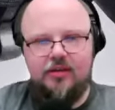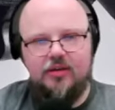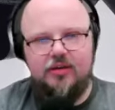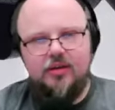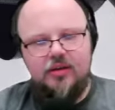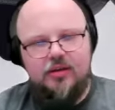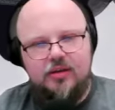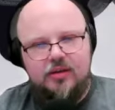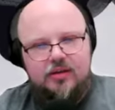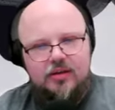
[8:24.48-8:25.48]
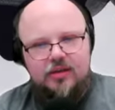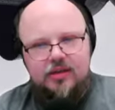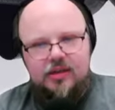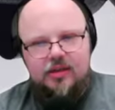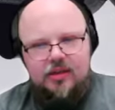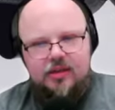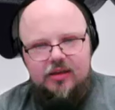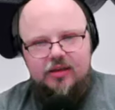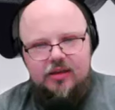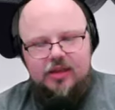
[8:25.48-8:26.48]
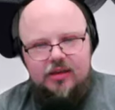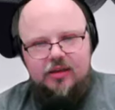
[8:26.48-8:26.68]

Nothing is said.